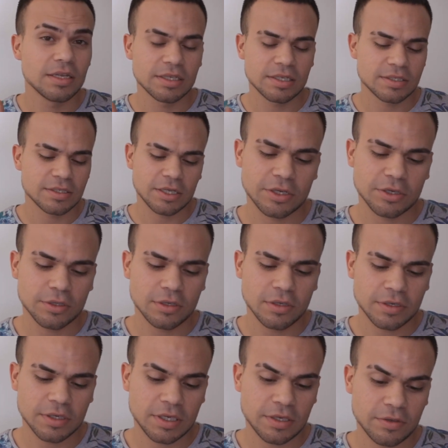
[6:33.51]
That's not a good
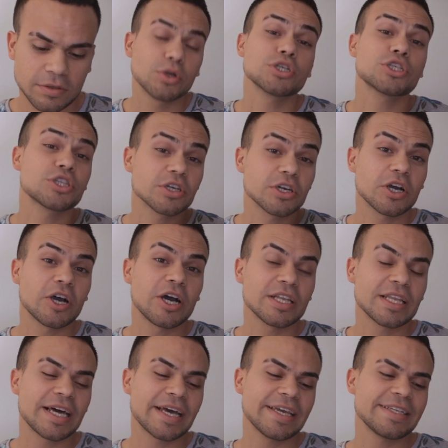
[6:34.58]
look either. Push the
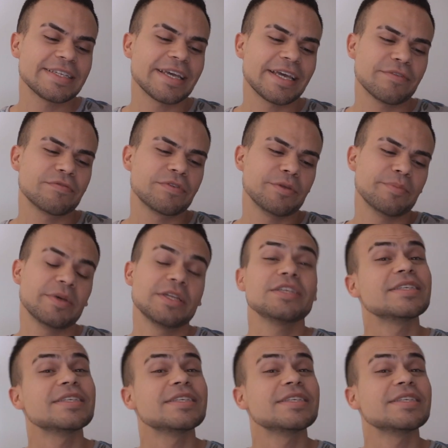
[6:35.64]
call light every minute.